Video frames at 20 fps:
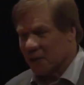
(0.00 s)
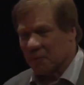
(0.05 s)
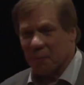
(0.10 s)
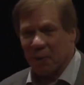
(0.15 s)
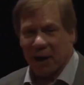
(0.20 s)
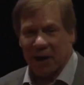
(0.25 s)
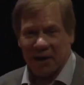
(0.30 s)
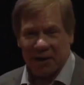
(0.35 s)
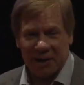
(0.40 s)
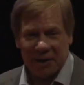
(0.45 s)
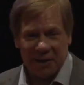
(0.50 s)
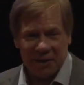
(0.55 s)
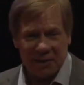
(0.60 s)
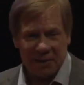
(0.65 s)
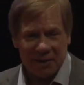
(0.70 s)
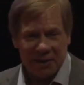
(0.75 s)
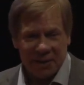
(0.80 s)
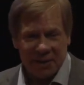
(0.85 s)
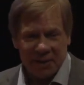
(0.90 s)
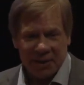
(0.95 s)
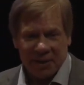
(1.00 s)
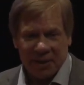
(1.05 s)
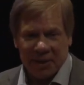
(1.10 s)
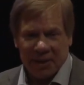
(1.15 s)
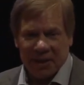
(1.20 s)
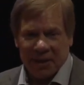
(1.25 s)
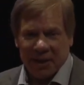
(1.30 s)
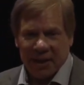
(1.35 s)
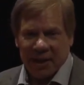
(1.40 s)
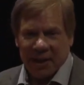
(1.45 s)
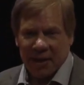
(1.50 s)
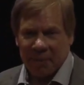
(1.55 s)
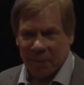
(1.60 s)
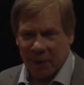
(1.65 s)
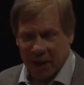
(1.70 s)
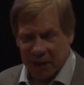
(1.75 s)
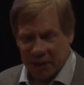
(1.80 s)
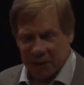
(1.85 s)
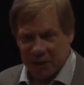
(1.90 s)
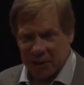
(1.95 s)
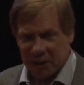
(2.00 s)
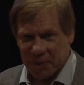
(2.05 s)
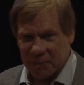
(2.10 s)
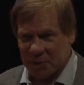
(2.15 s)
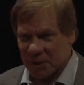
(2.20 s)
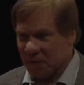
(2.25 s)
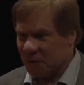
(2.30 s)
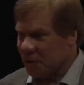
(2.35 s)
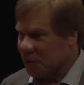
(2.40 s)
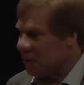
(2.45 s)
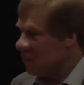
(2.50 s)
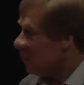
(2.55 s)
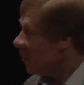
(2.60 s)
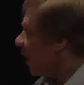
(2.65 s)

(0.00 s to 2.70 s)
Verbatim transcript: and partners, and partnerships, and if you do